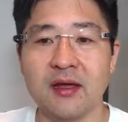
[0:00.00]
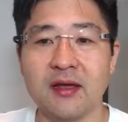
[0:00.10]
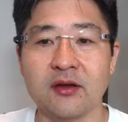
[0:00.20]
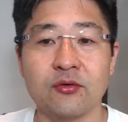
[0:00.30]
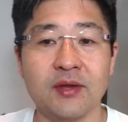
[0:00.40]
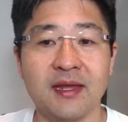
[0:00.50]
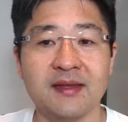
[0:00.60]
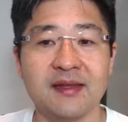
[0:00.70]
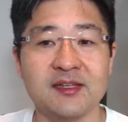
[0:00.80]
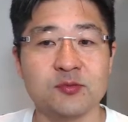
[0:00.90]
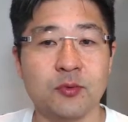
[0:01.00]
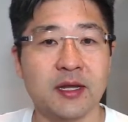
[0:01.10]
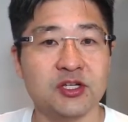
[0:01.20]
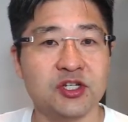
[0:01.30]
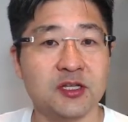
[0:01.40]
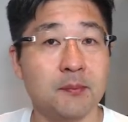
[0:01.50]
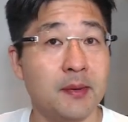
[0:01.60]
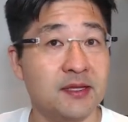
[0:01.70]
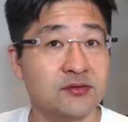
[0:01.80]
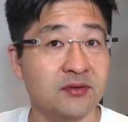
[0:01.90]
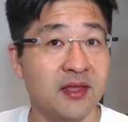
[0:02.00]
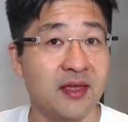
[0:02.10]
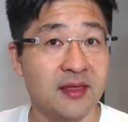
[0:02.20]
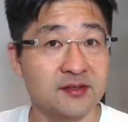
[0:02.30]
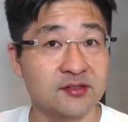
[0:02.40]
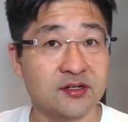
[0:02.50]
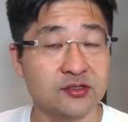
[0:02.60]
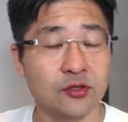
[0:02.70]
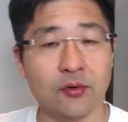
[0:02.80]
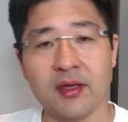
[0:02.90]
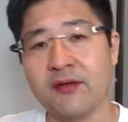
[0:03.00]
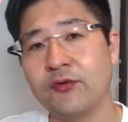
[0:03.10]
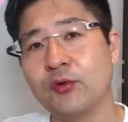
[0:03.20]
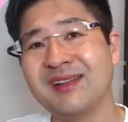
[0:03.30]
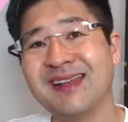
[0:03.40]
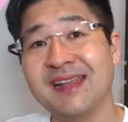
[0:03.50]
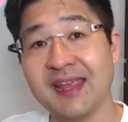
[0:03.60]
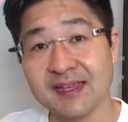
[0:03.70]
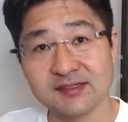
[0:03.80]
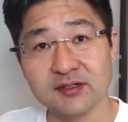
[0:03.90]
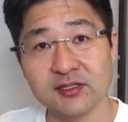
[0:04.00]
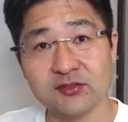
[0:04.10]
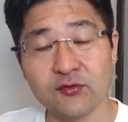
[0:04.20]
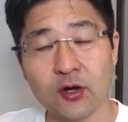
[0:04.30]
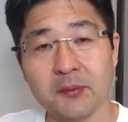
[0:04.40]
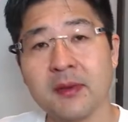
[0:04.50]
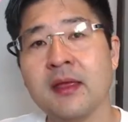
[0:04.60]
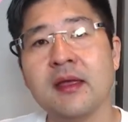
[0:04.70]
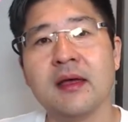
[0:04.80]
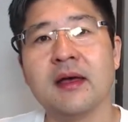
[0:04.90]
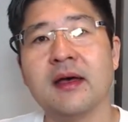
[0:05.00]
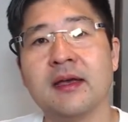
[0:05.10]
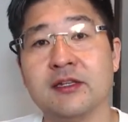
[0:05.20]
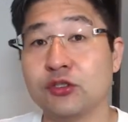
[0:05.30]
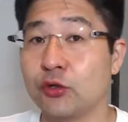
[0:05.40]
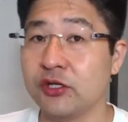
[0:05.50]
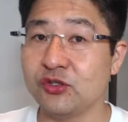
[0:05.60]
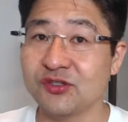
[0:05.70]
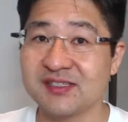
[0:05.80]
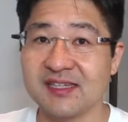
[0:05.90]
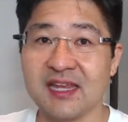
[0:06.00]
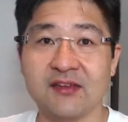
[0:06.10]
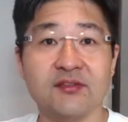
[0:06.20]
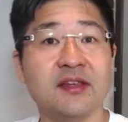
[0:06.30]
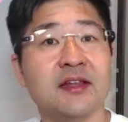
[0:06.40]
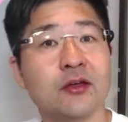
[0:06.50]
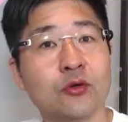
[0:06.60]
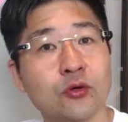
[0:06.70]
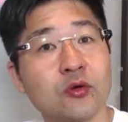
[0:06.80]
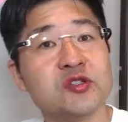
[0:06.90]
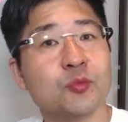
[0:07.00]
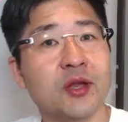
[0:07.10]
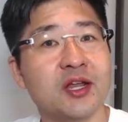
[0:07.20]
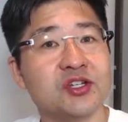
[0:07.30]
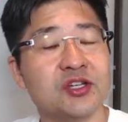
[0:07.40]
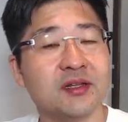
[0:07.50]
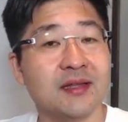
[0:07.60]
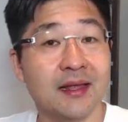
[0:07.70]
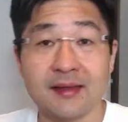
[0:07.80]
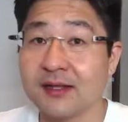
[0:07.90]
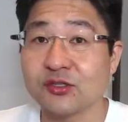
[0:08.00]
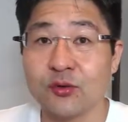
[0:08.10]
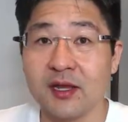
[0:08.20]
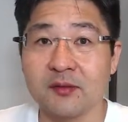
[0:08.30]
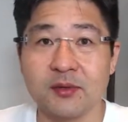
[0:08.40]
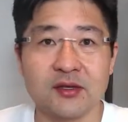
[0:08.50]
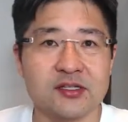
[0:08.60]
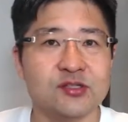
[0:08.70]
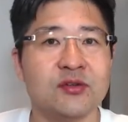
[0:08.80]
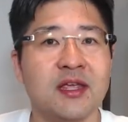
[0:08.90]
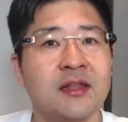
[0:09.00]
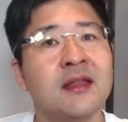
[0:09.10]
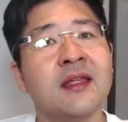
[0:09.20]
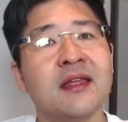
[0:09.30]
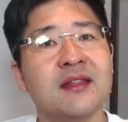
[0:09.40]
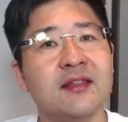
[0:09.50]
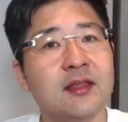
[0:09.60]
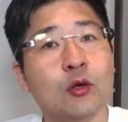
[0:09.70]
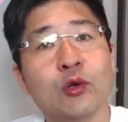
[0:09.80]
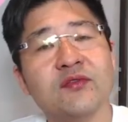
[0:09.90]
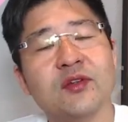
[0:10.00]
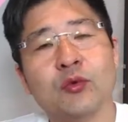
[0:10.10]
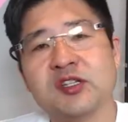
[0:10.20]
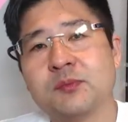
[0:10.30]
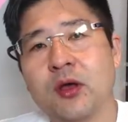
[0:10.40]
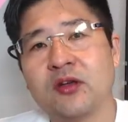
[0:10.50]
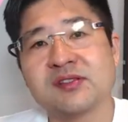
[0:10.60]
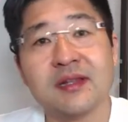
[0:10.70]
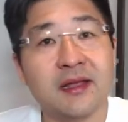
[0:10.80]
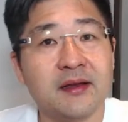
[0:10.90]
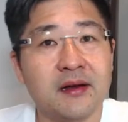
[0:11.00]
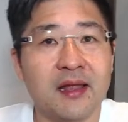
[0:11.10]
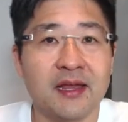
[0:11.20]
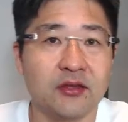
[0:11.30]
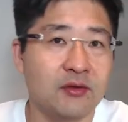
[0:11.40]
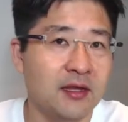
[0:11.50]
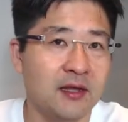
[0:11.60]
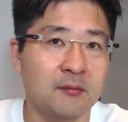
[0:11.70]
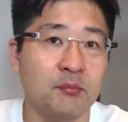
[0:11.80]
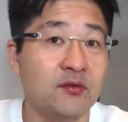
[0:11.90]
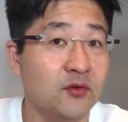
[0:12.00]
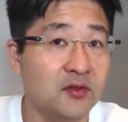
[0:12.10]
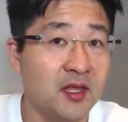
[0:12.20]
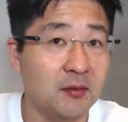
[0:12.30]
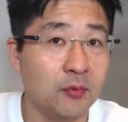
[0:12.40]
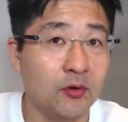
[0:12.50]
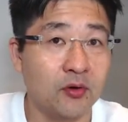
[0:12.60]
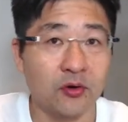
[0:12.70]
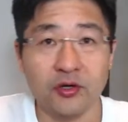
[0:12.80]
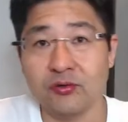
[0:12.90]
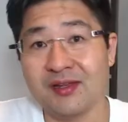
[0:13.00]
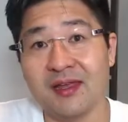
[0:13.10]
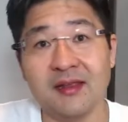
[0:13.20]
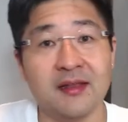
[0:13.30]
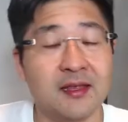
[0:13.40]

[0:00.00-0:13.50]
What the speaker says: create a nice spreadsheet based on the answers. So everyone that answered this form, it's going to save in a Google spreadsheet. That's great because you can deal with the response later, like you can pivot table, or you can